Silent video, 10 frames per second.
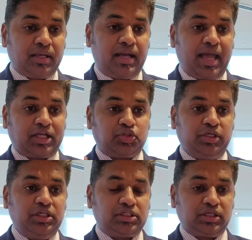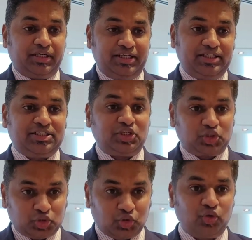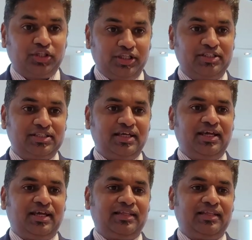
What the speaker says: And actually studies show this,